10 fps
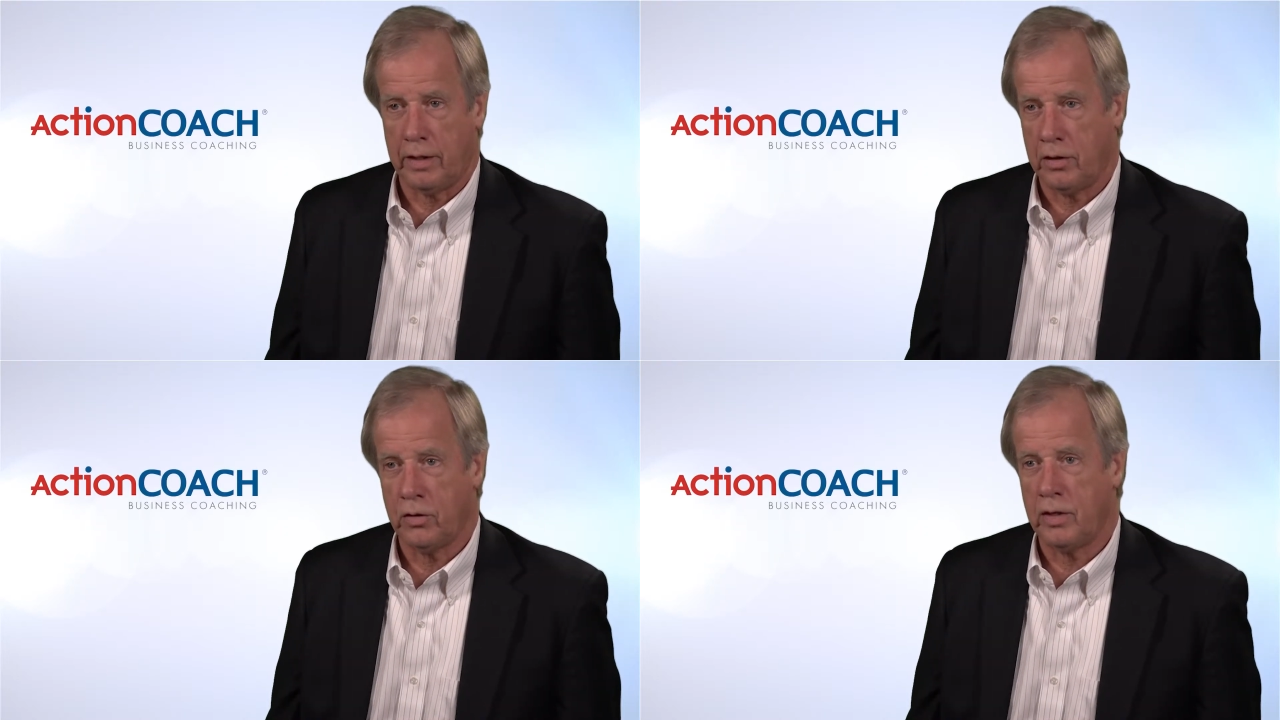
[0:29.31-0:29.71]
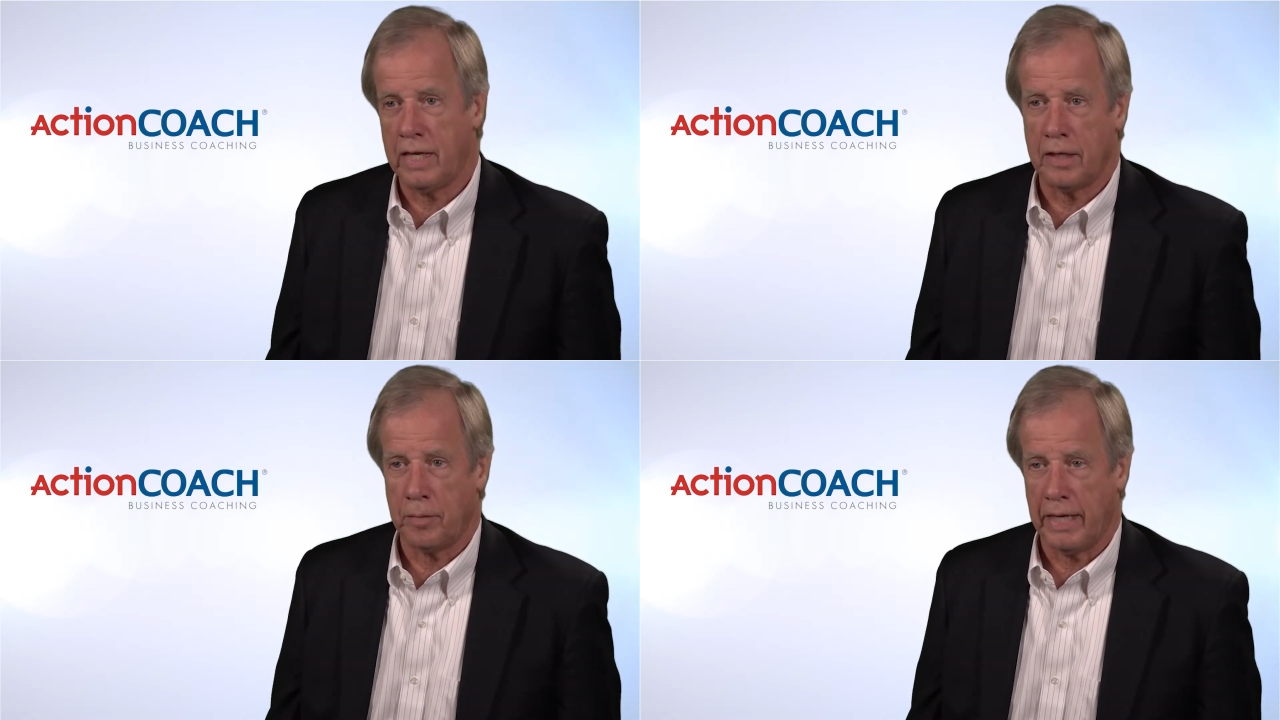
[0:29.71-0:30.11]
that you
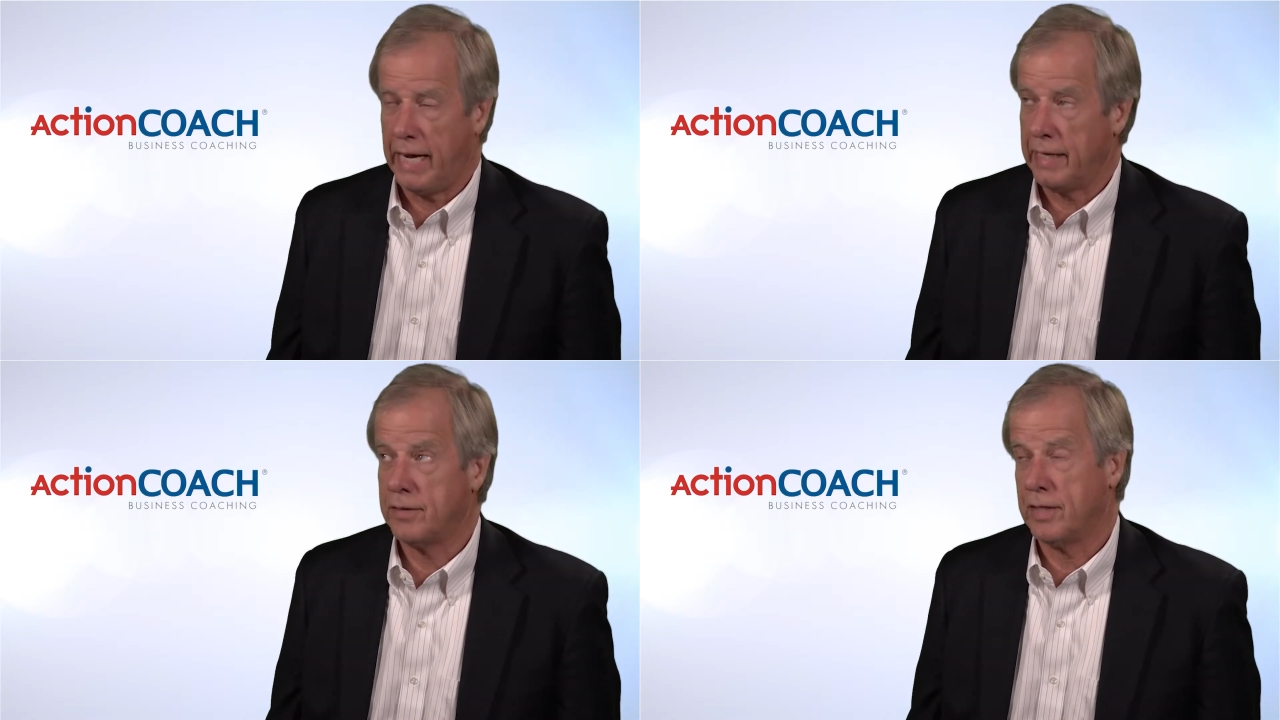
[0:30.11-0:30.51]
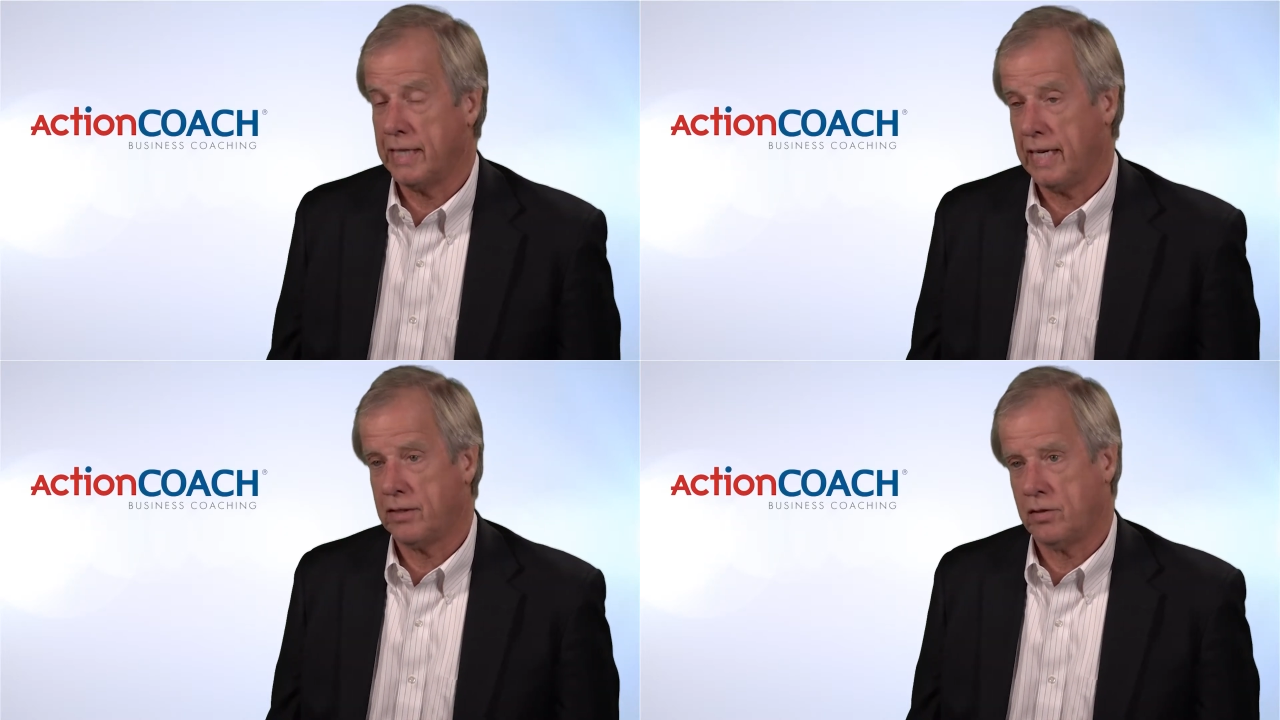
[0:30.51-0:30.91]
need to be at to
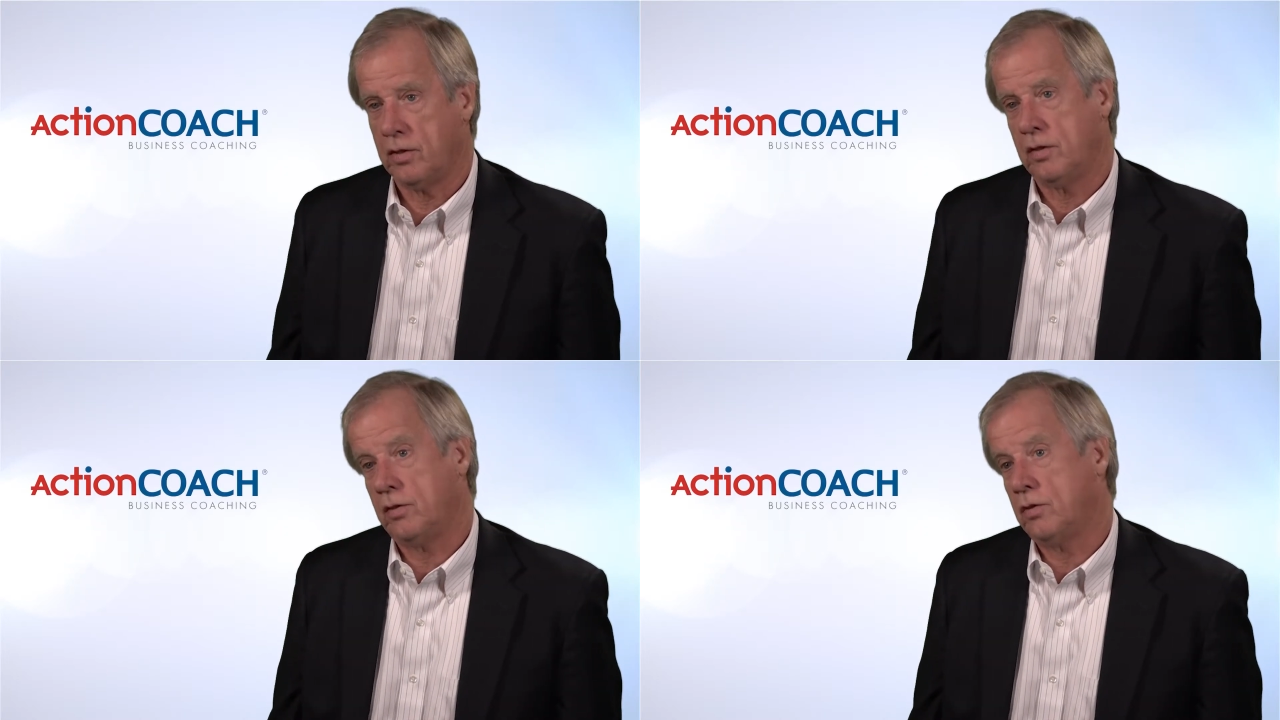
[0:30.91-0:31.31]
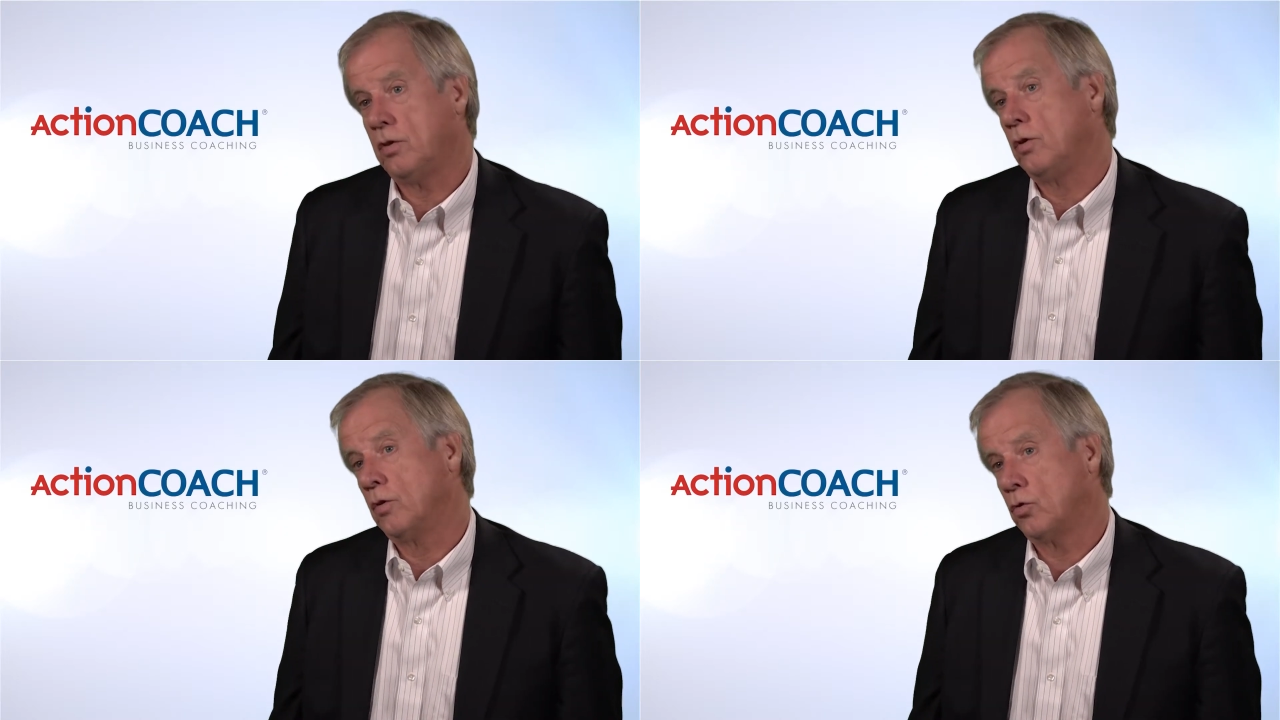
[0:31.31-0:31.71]
get to, to
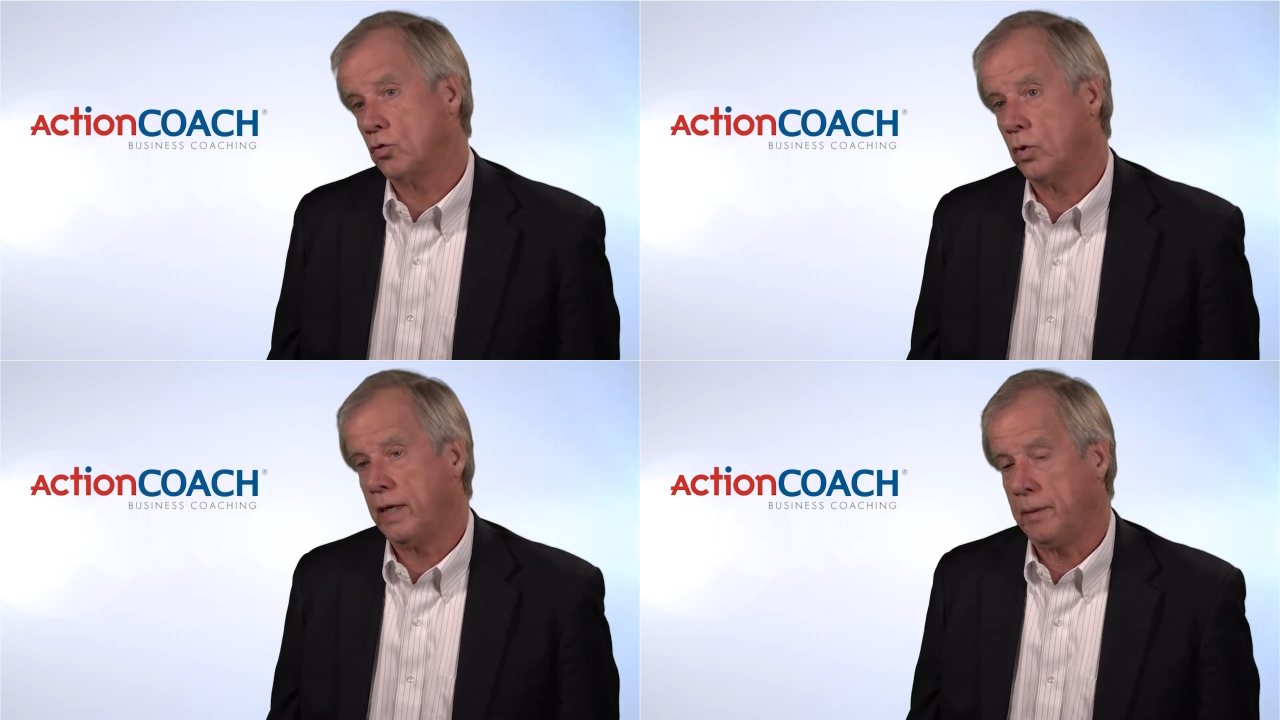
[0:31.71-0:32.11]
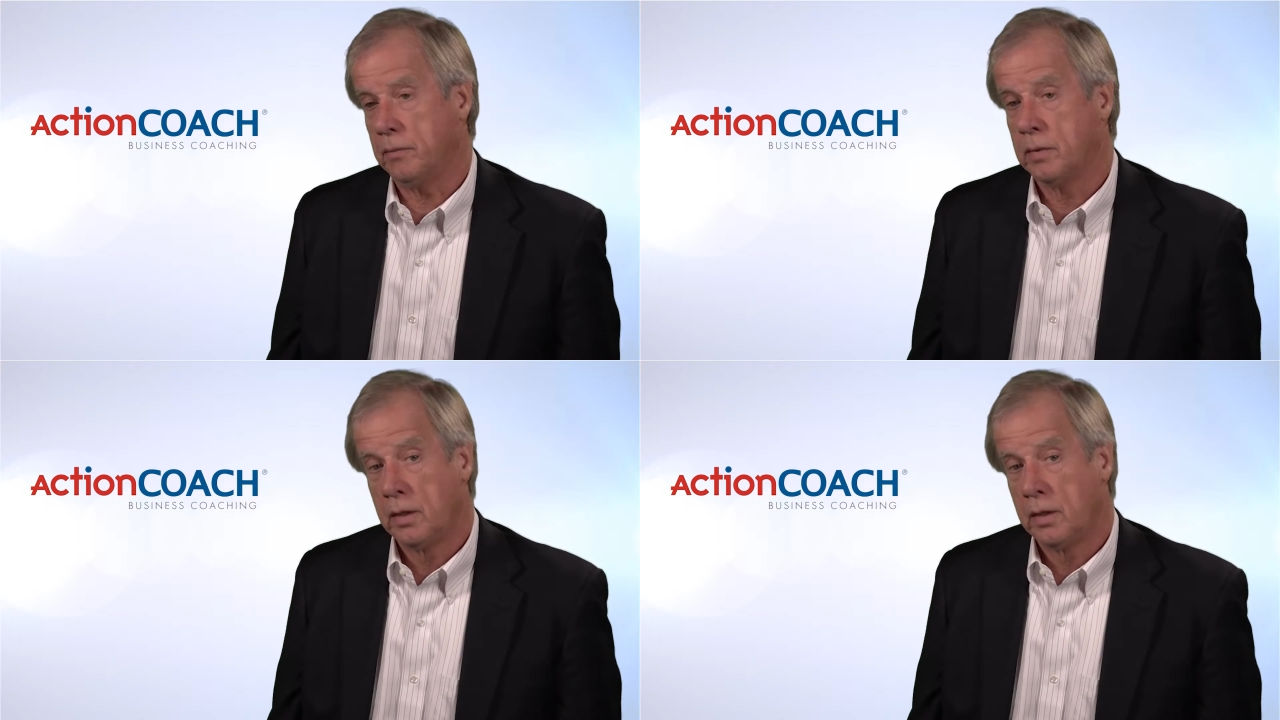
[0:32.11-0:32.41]
your dream,